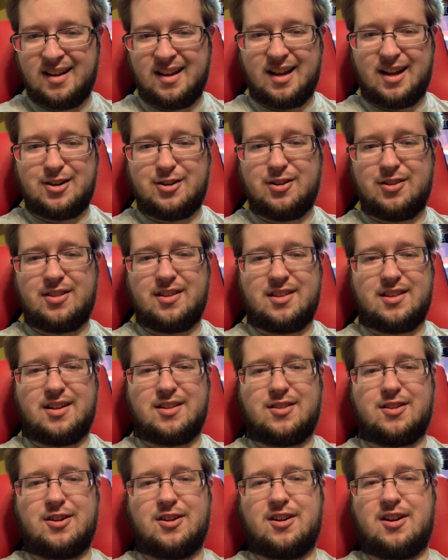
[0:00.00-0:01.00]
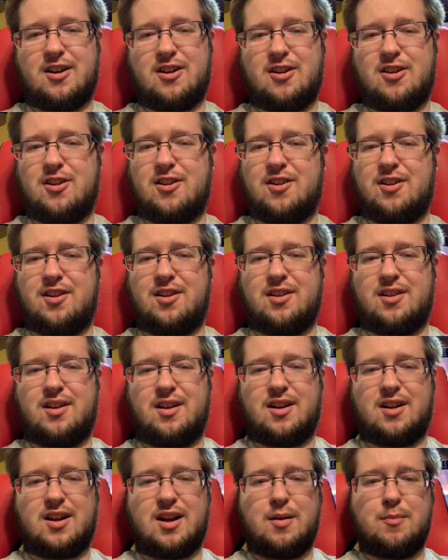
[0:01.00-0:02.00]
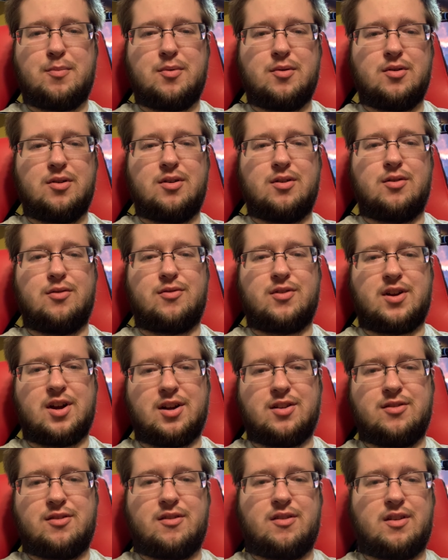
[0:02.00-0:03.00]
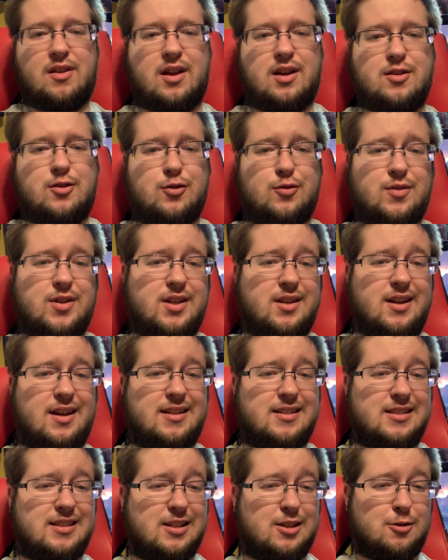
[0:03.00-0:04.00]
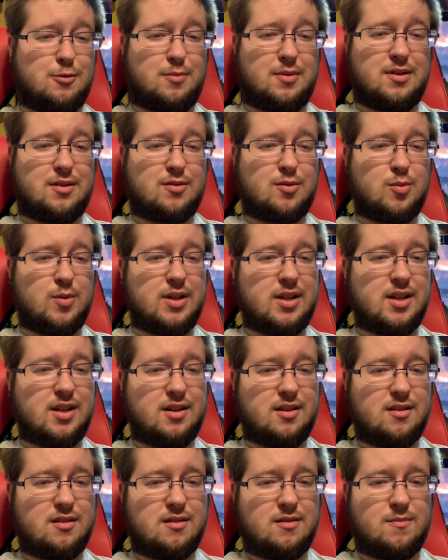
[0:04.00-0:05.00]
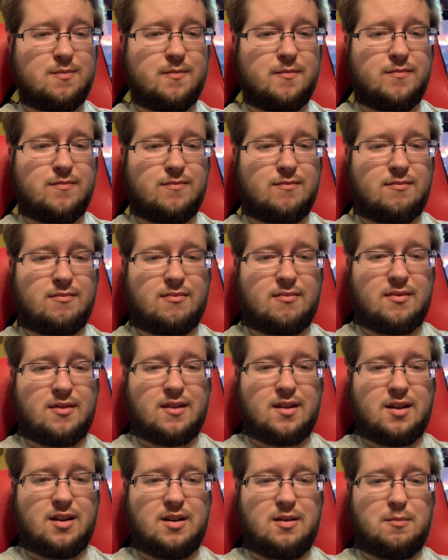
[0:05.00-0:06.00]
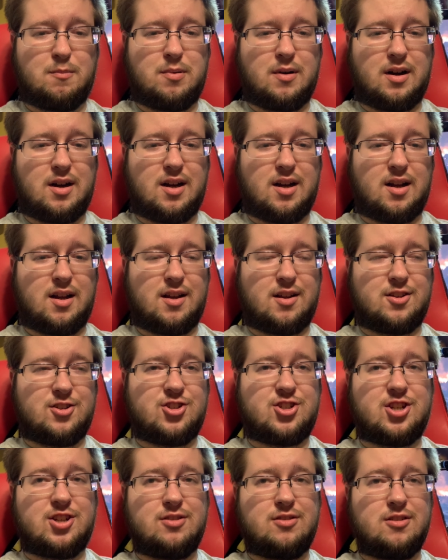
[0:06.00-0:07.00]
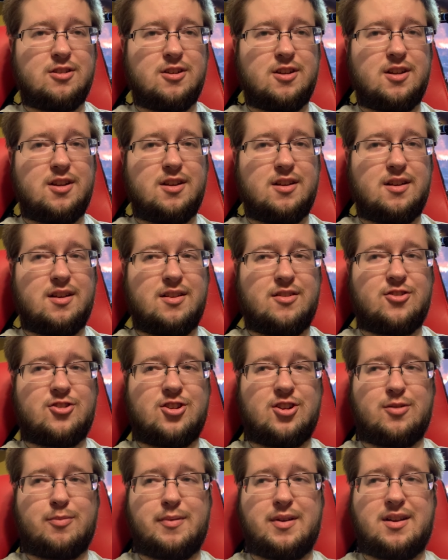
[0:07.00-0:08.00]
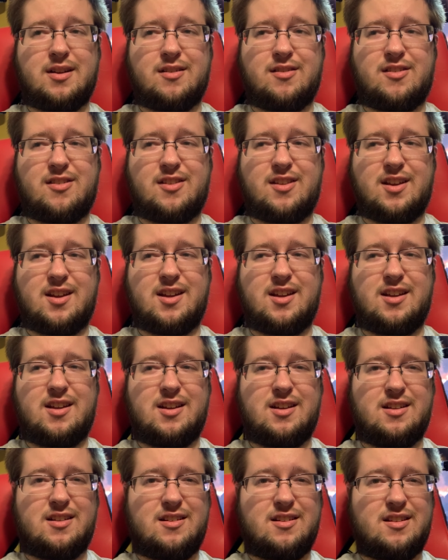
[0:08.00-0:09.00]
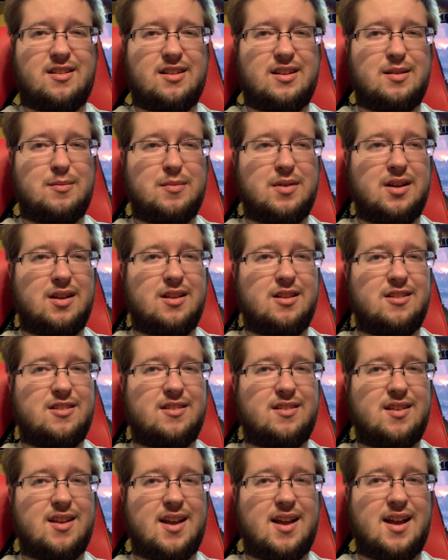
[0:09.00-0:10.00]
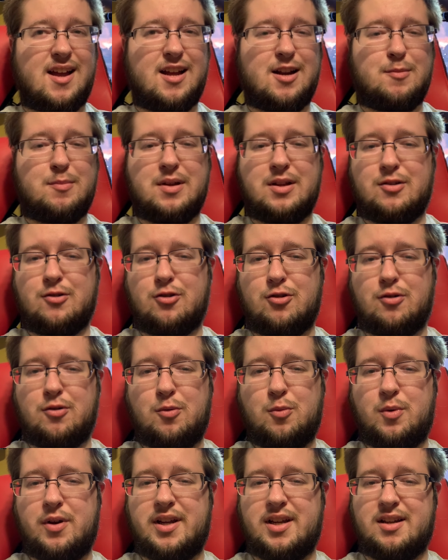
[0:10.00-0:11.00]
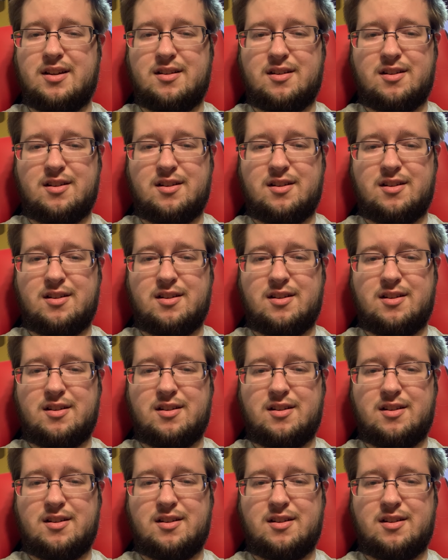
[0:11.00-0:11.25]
I do think that there are a couple of guns that do need a little bit of tweaking, but generally it's just because they seem a tad bit too weak.